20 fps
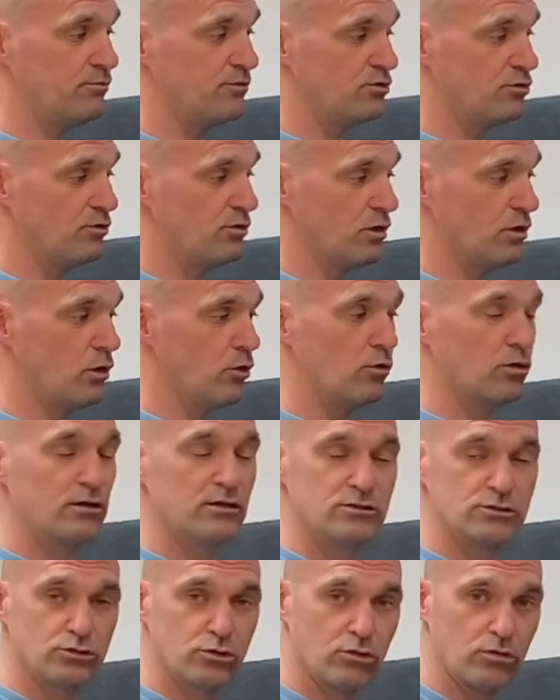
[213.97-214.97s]
So the lower
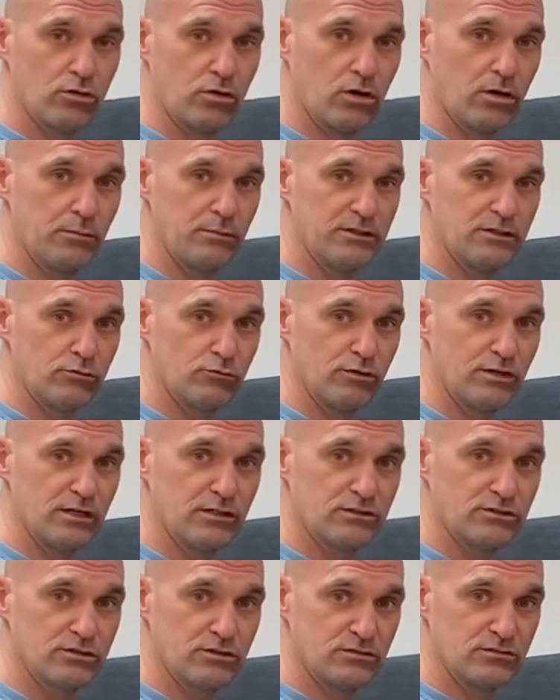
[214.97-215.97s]
control arm in the
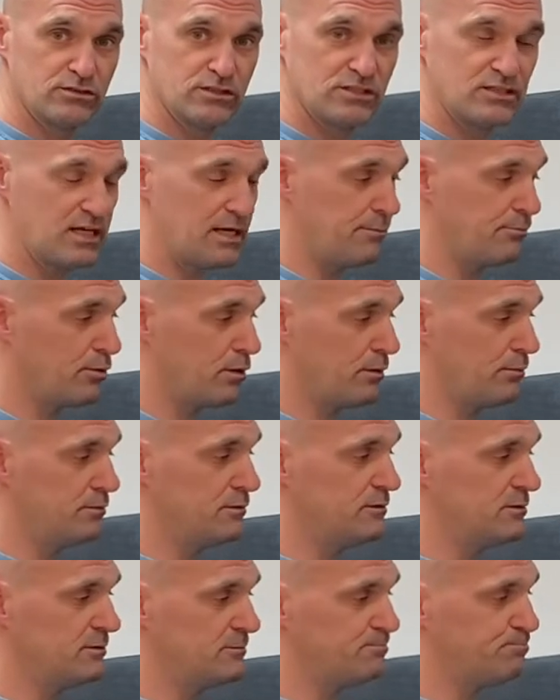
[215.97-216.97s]
rear serves the same
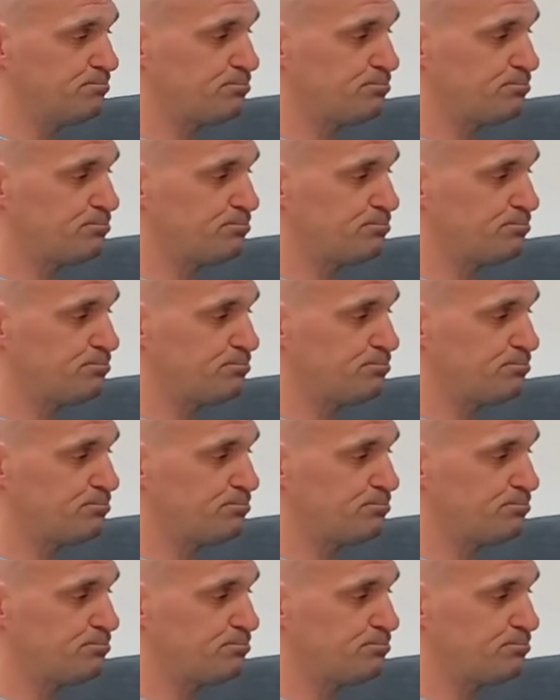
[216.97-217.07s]
purpose.